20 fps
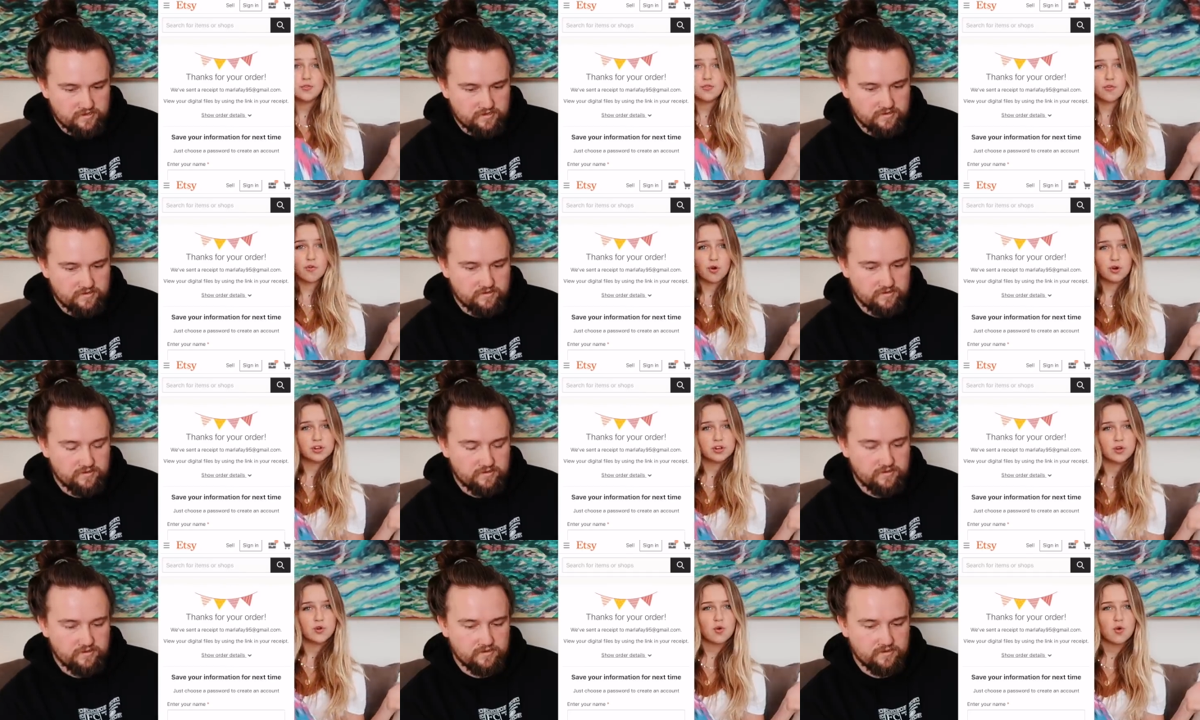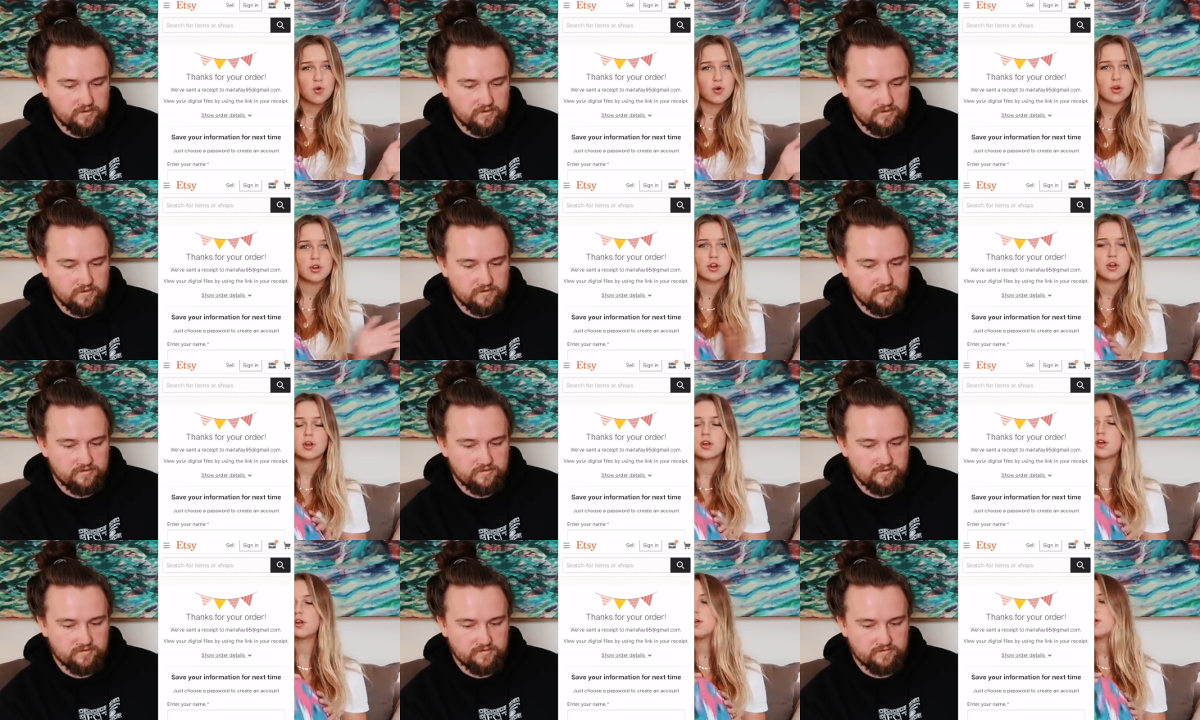Speaker 1: you for your order.
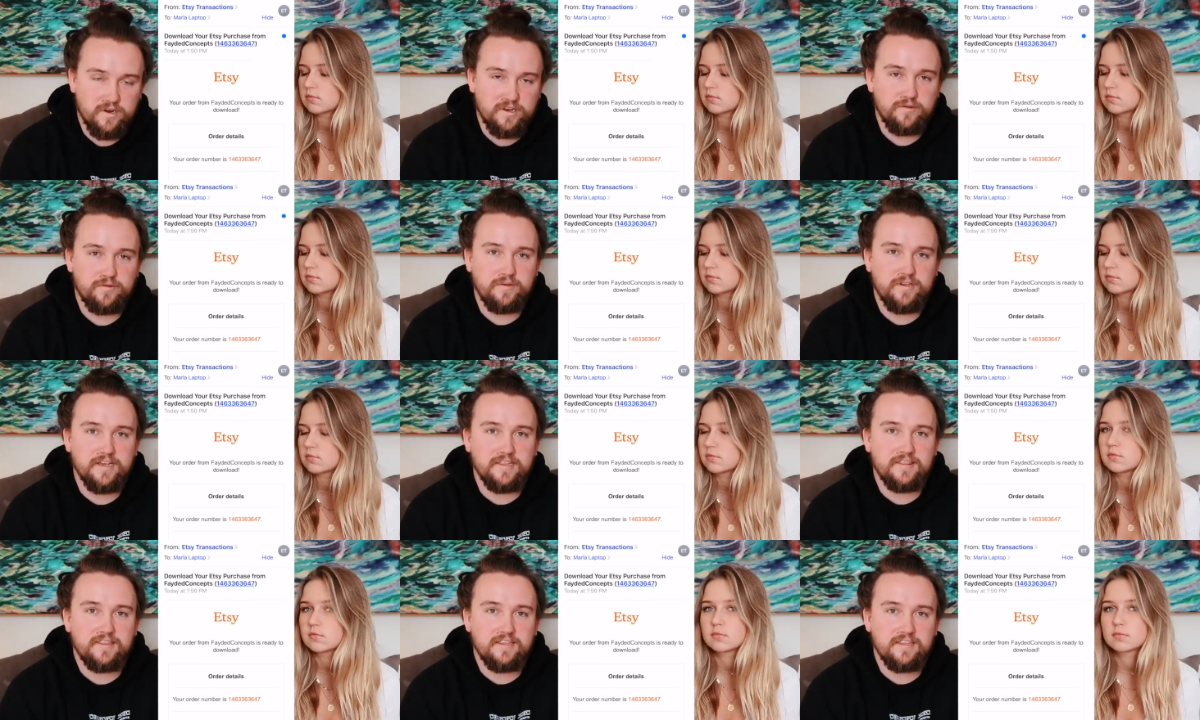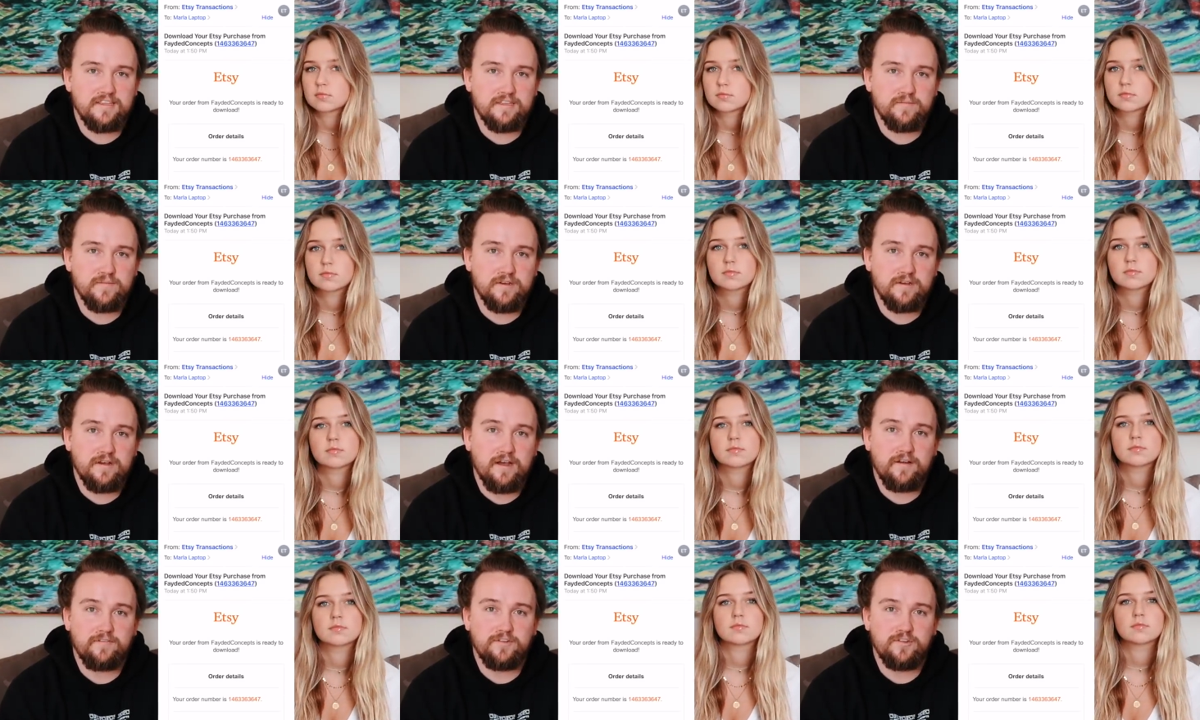
Speaker 2: When you get the email
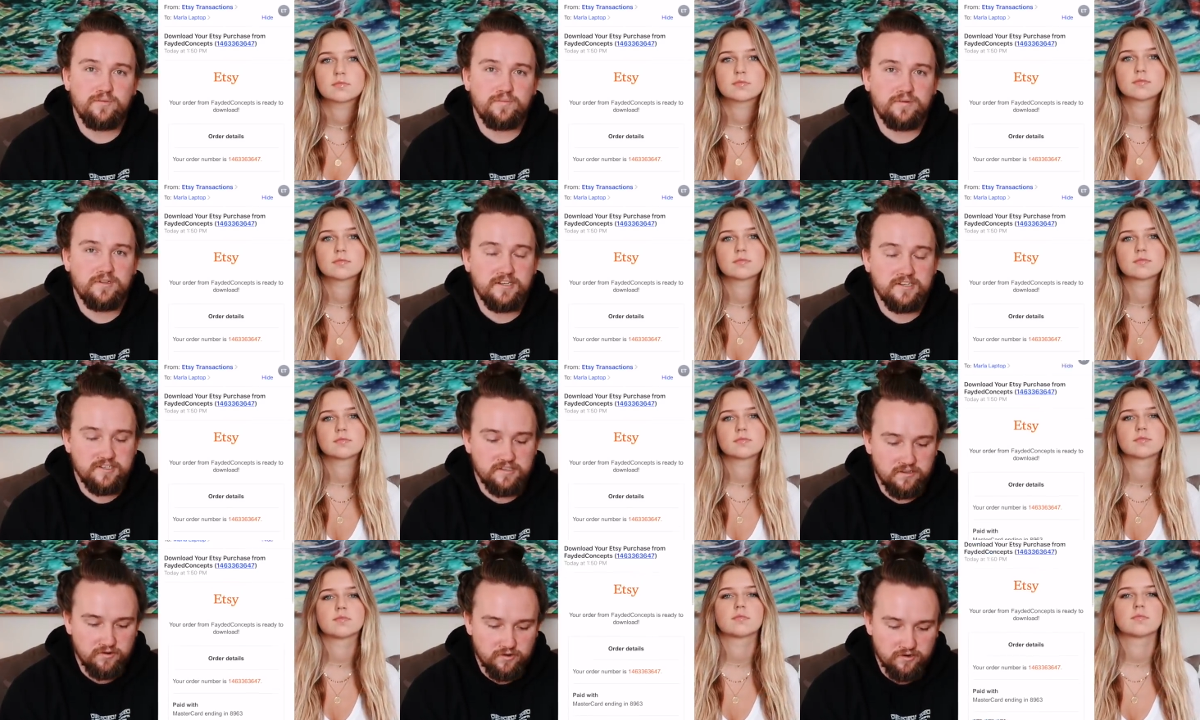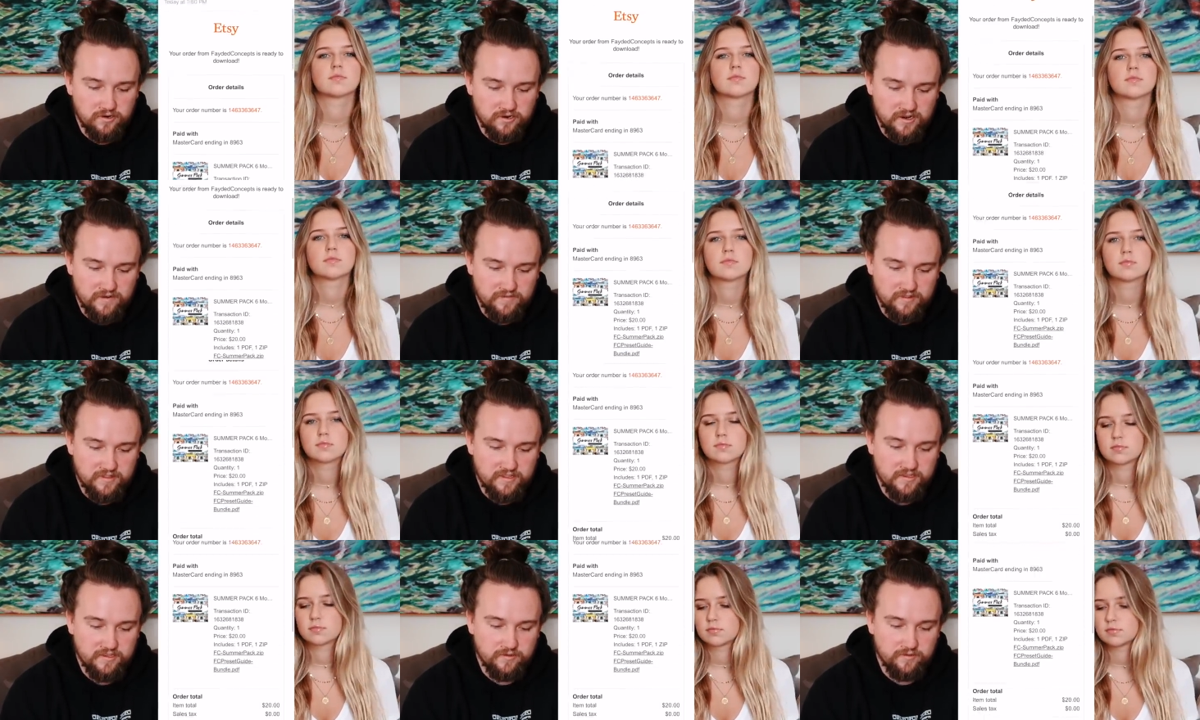after you place the order and
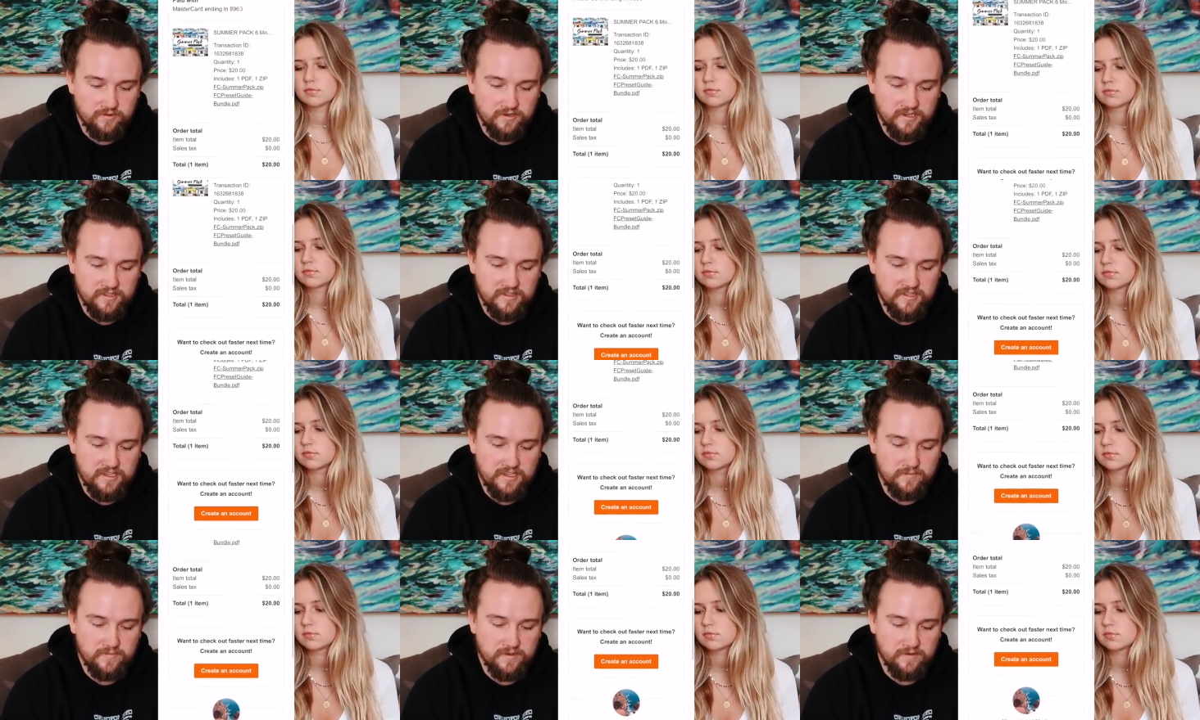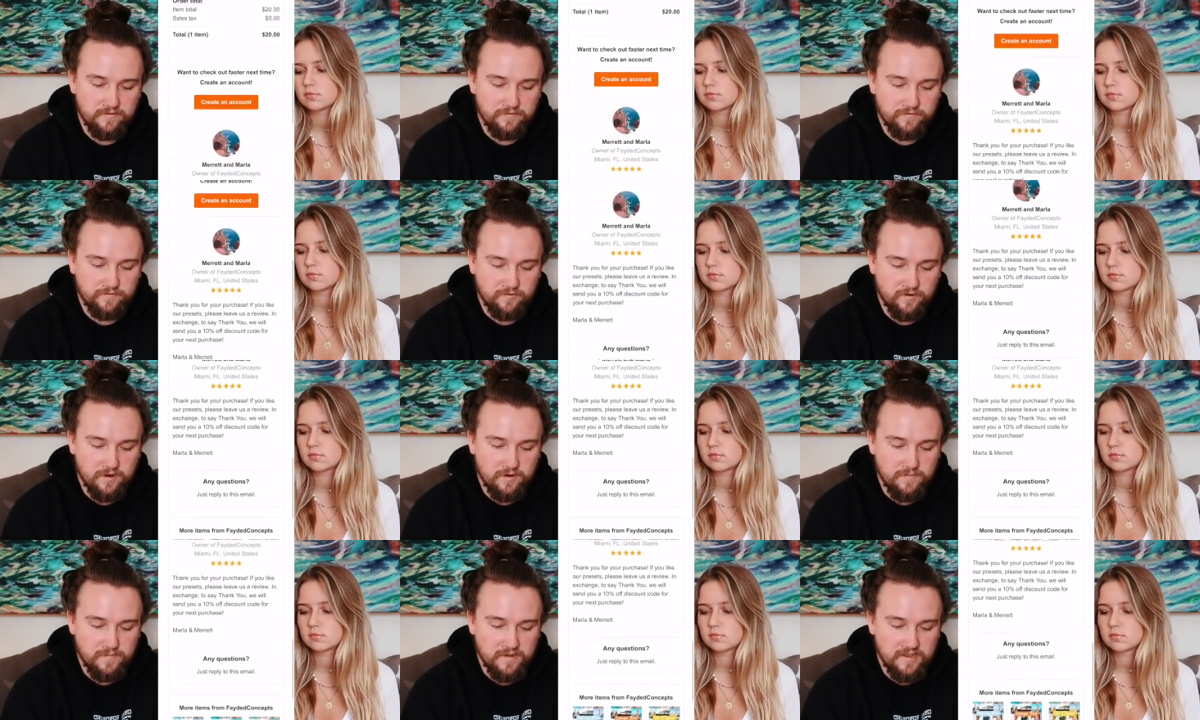everything, you'll get the email
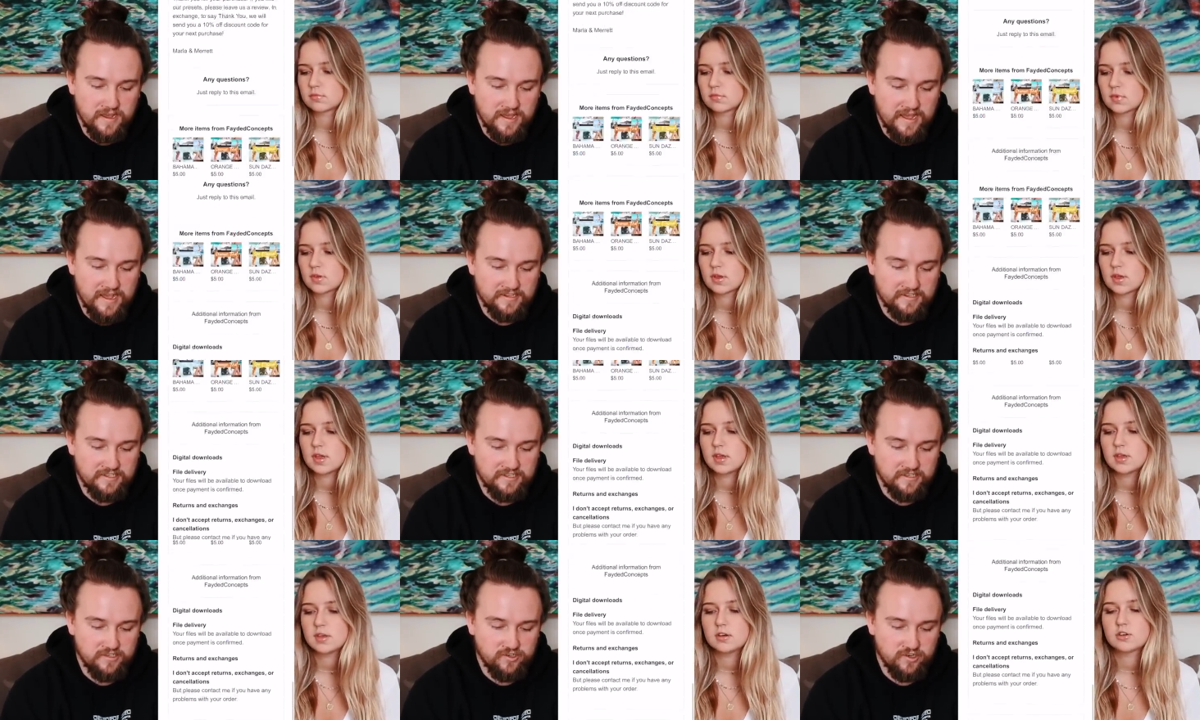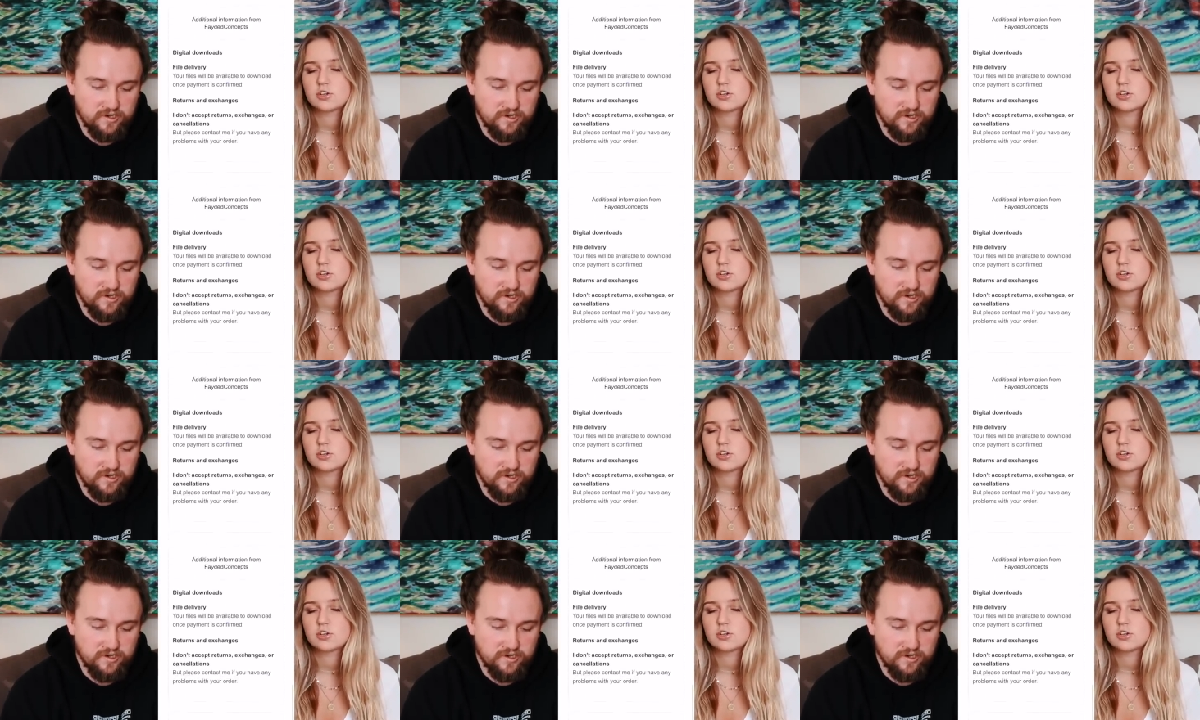from Etsy